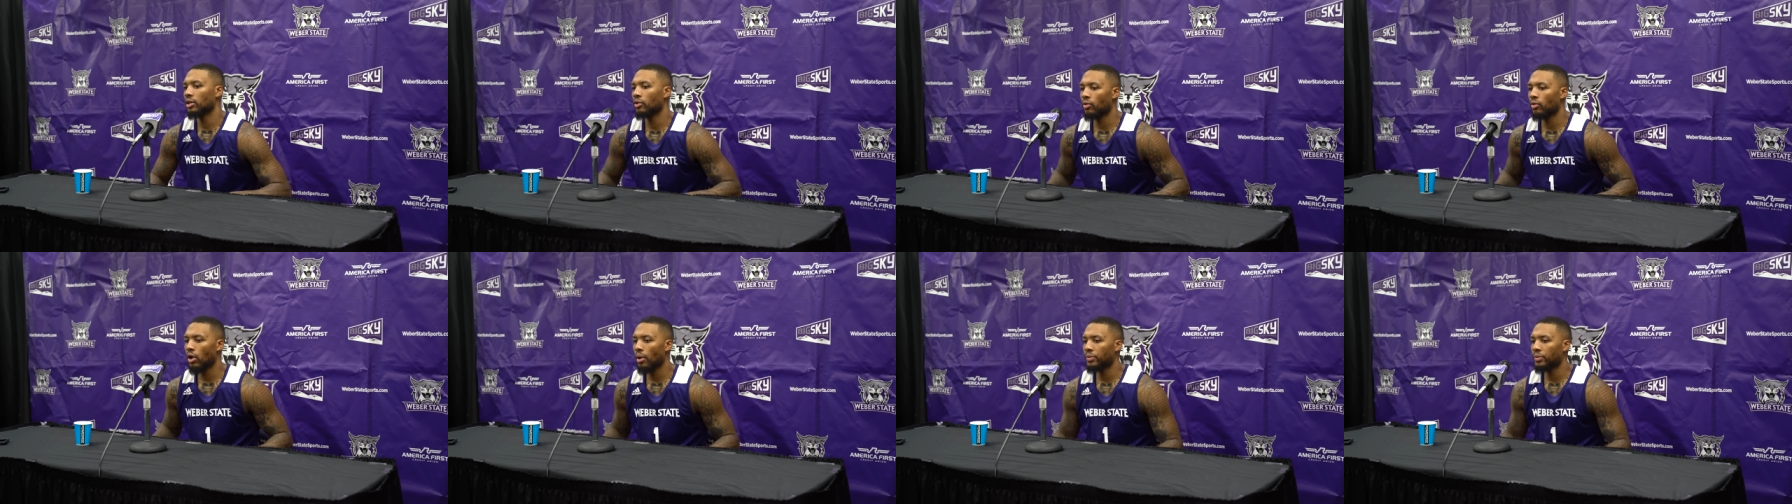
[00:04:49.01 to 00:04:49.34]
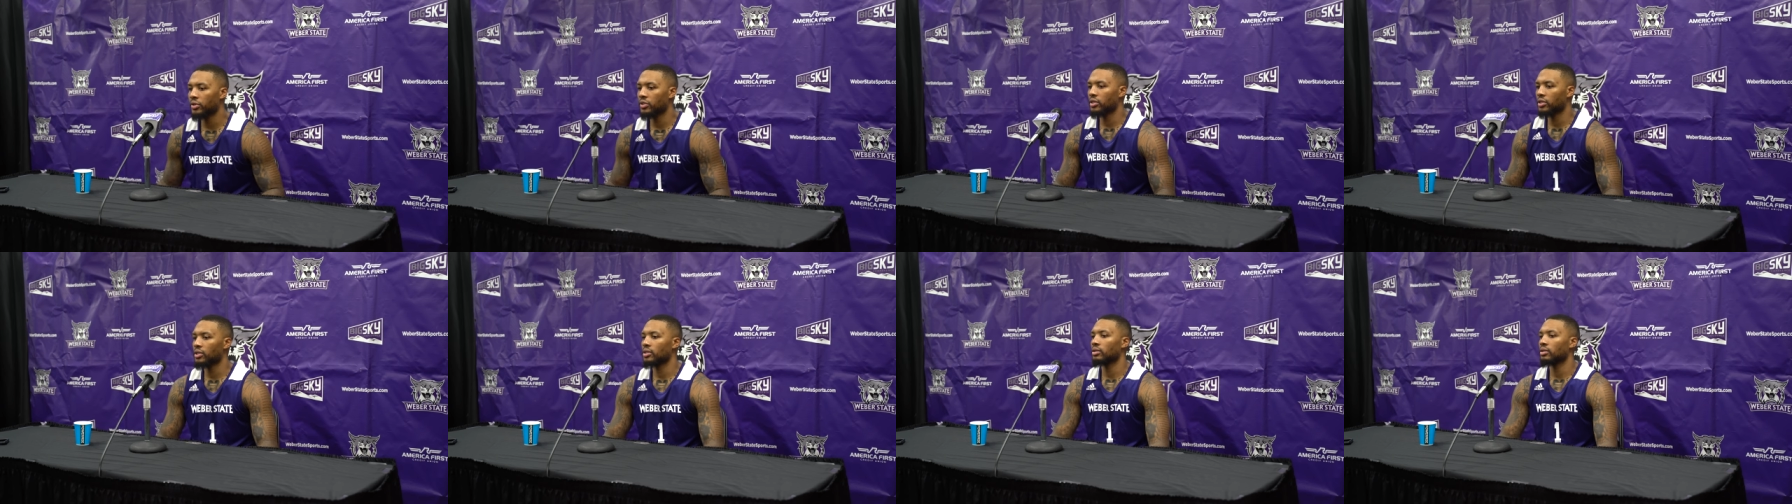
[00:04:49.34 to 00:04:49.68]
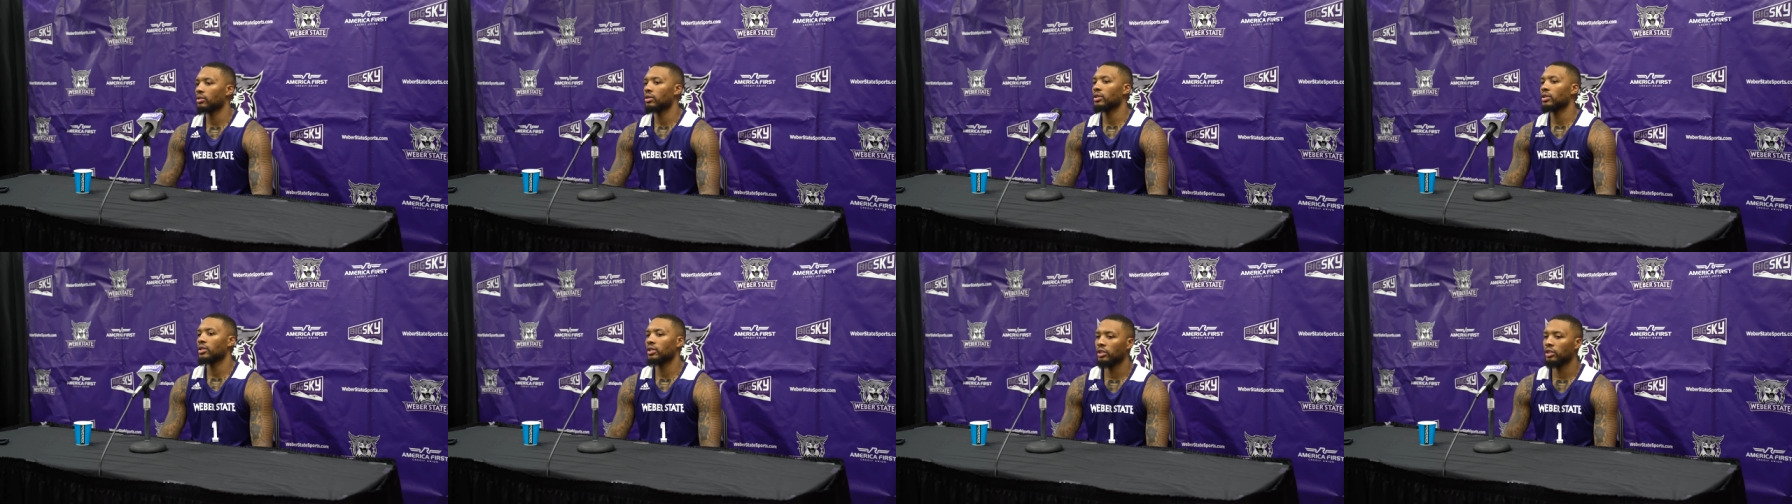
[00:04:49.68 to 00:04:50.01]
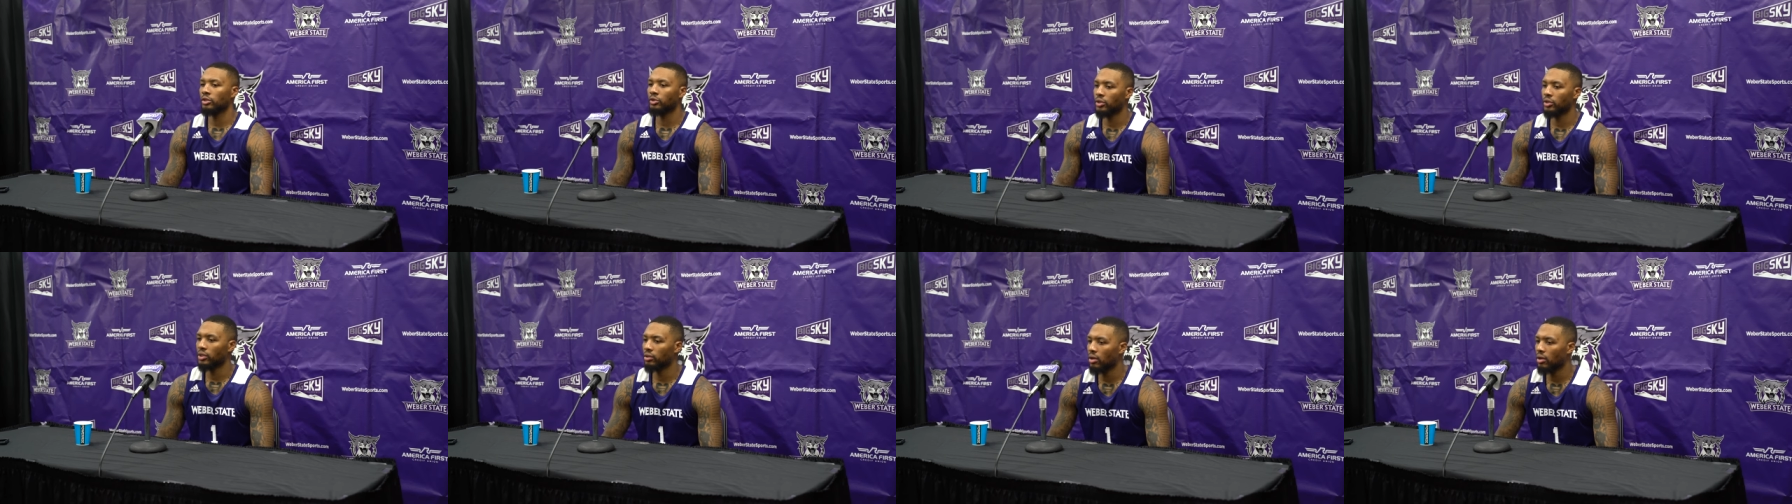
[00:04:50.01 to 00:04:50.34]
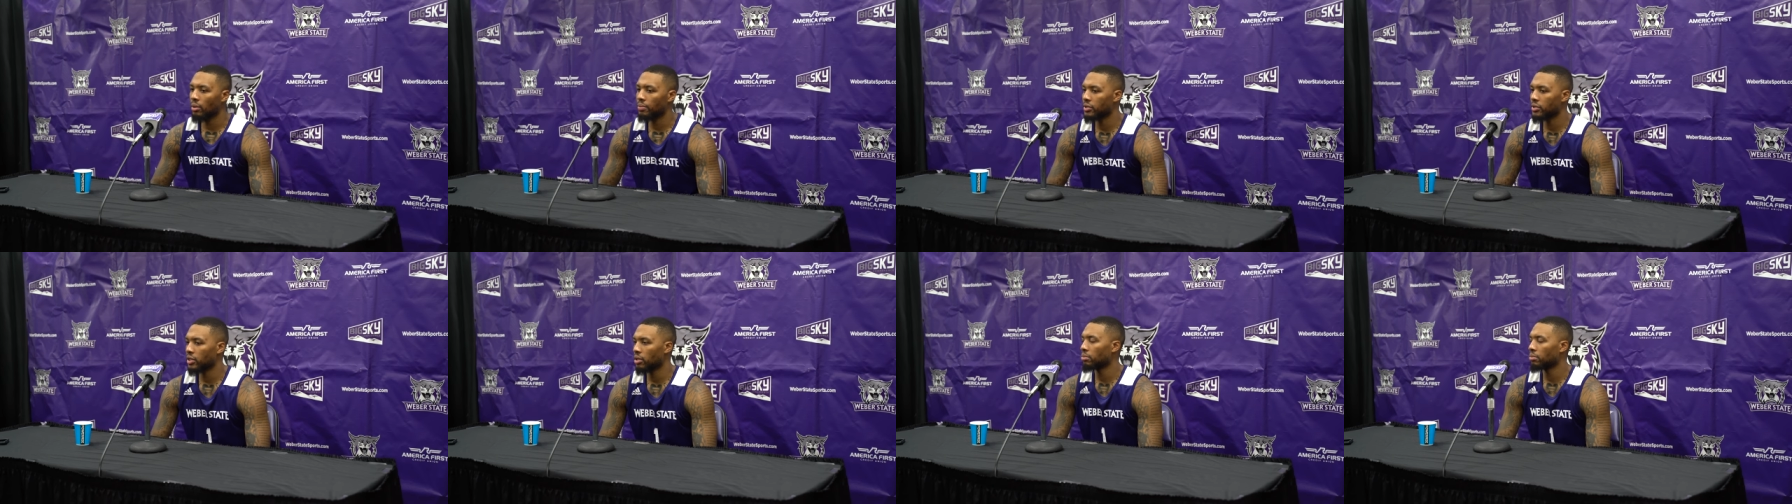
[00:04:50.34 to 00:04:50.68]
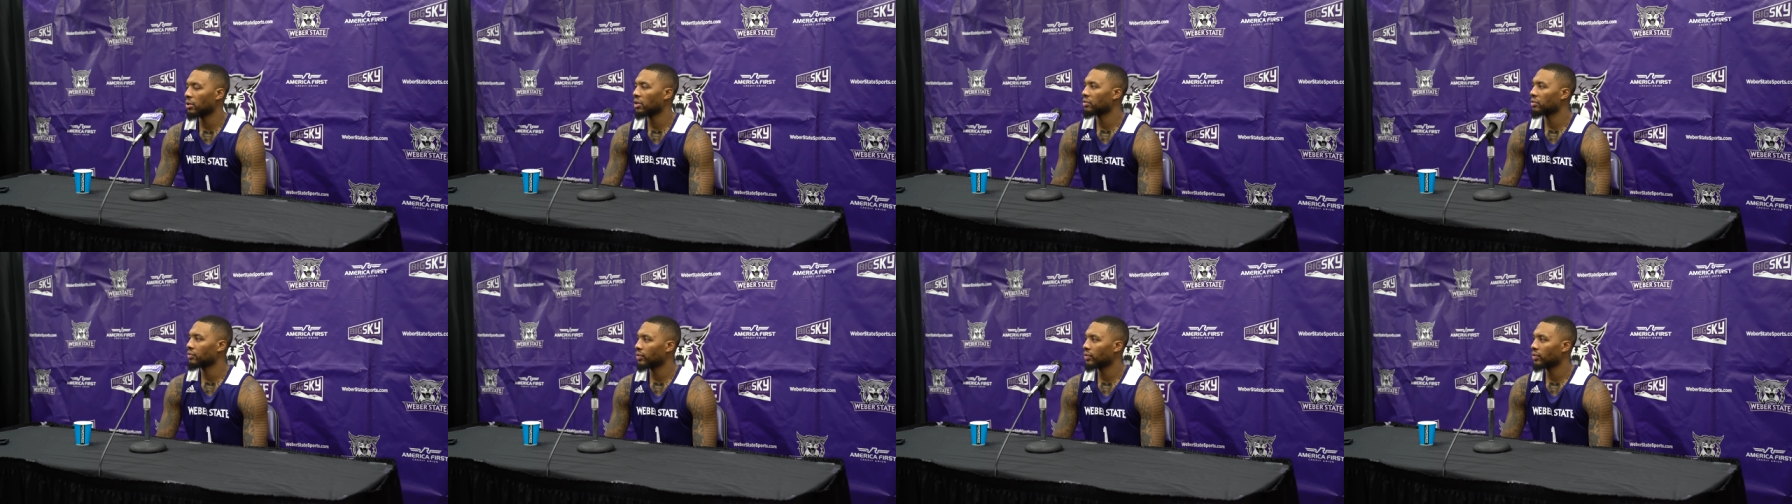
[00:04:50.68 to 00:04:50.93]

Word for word: and, represent our country and represent my